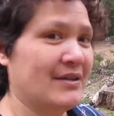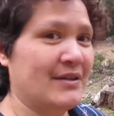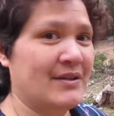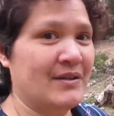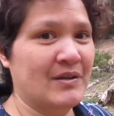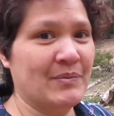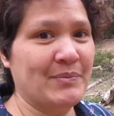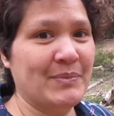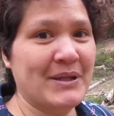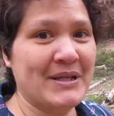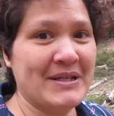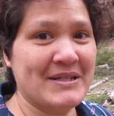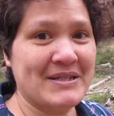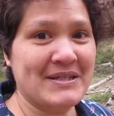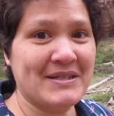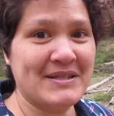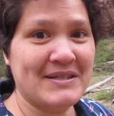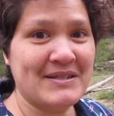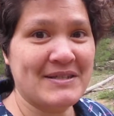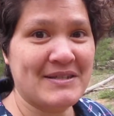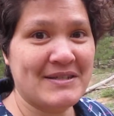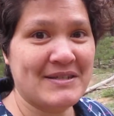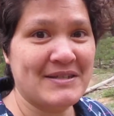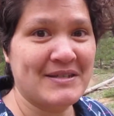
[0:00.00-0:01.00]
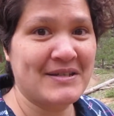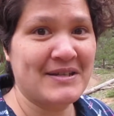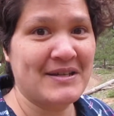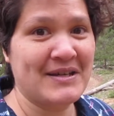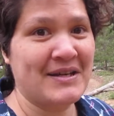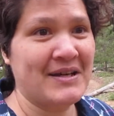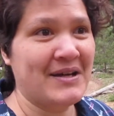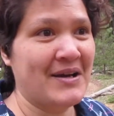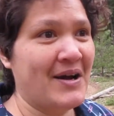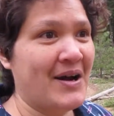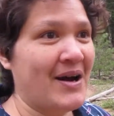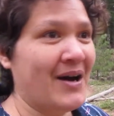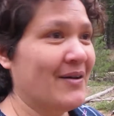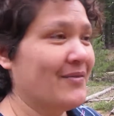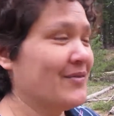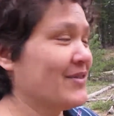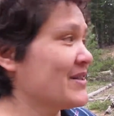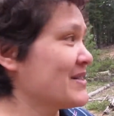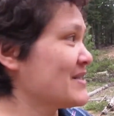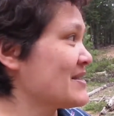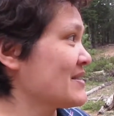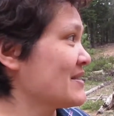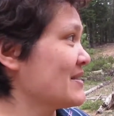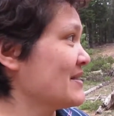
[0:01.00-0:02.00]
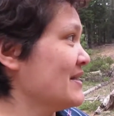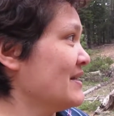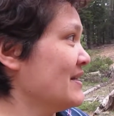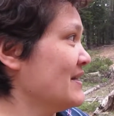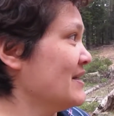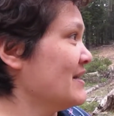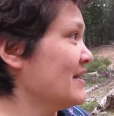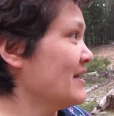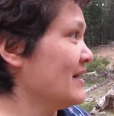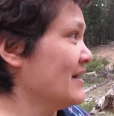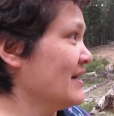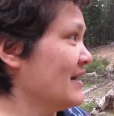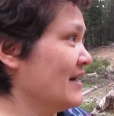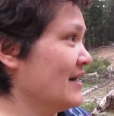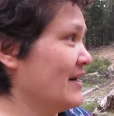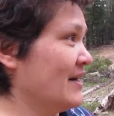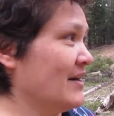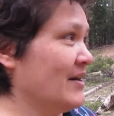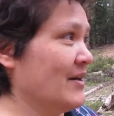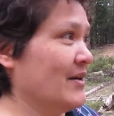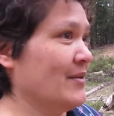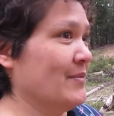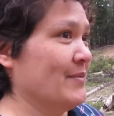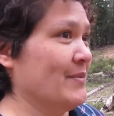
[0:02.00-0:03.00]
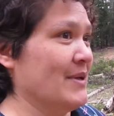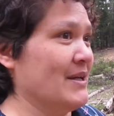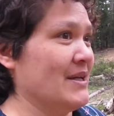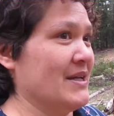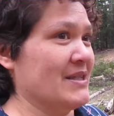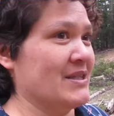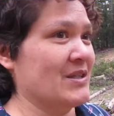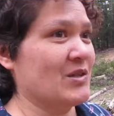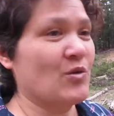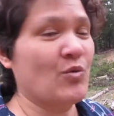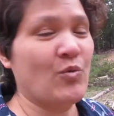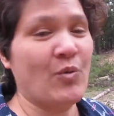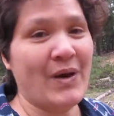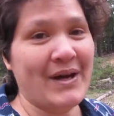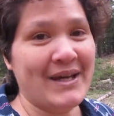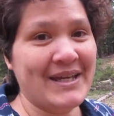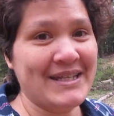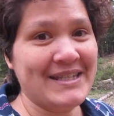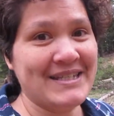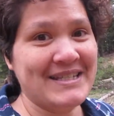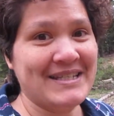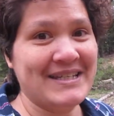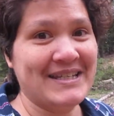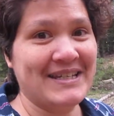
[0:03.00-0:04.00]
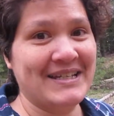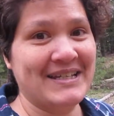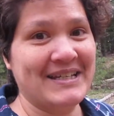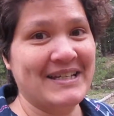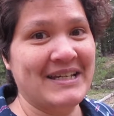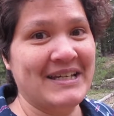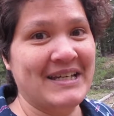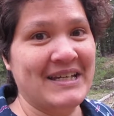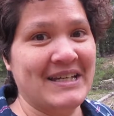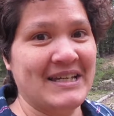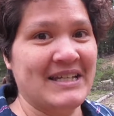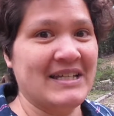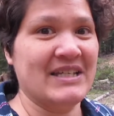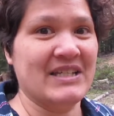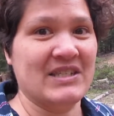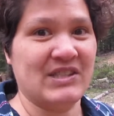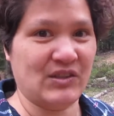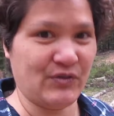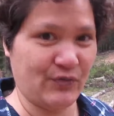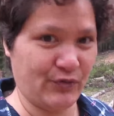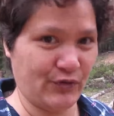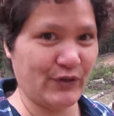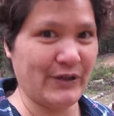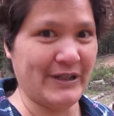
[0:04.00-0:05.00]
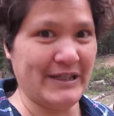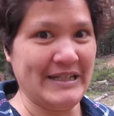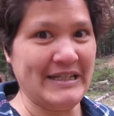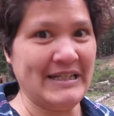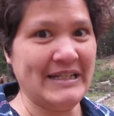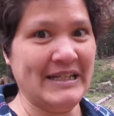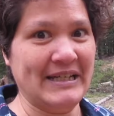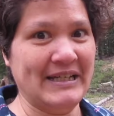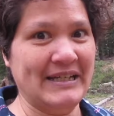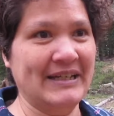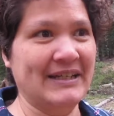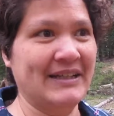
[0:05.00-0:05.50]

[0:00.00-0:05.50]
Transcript: the pluses, obviously, it's quiet, it's free,